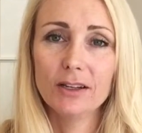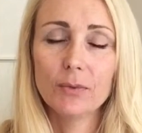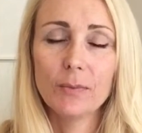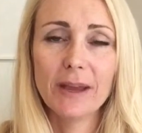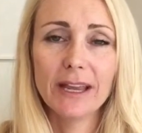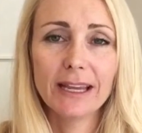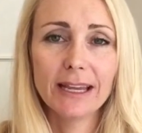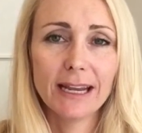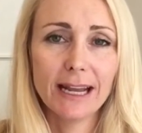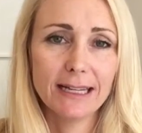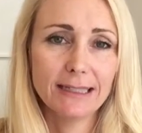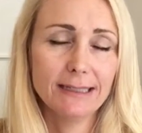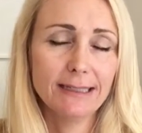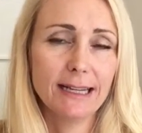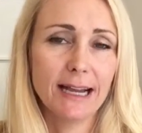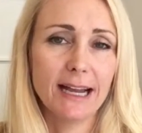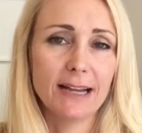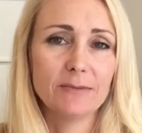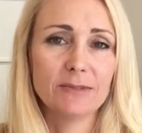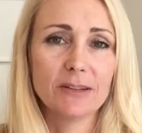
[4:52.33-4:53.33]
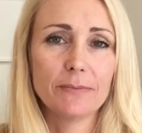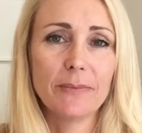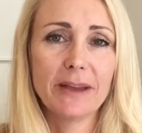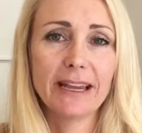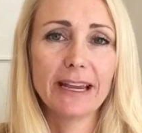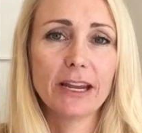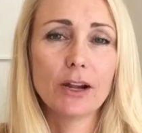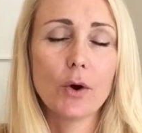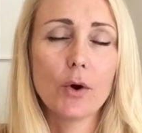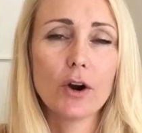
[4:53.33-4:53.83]
making enzymes and
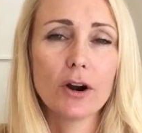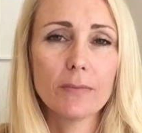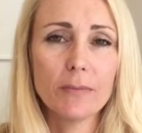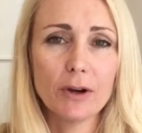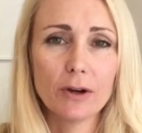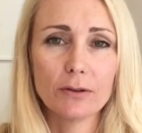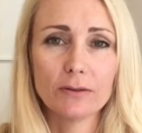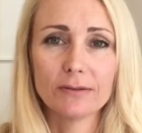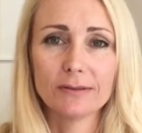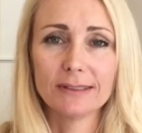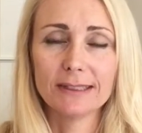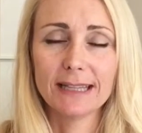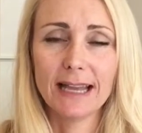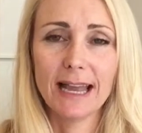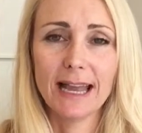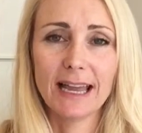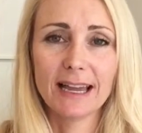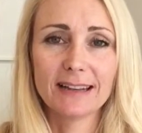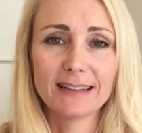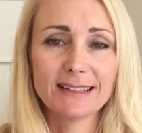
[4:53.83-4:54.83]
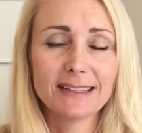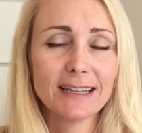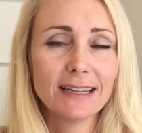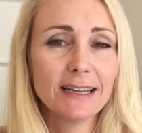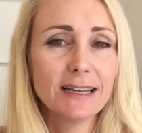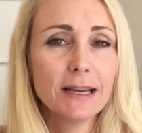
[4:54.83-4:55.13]
making hormones and